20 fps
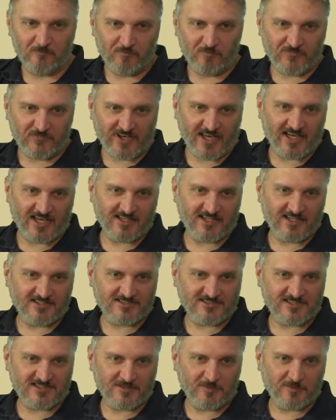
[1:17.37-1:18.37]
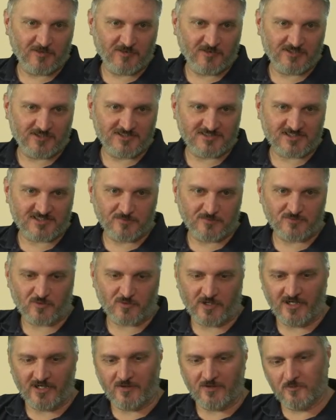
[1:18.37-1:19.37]
tag in HTML that just comes
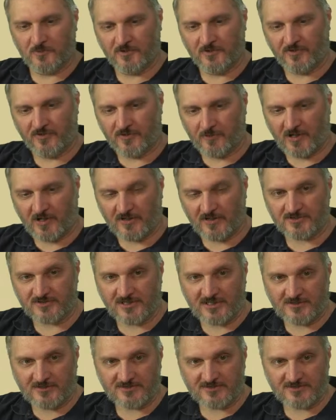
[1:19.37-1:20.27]
right with the browser now,